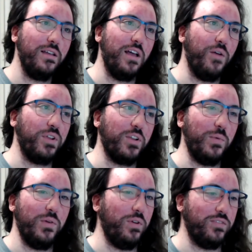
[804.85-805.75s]
I'm not gonna be
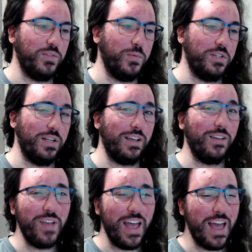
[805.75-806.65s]
one of those persons like,
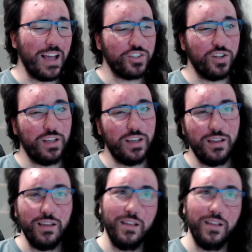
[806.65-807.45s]
actually,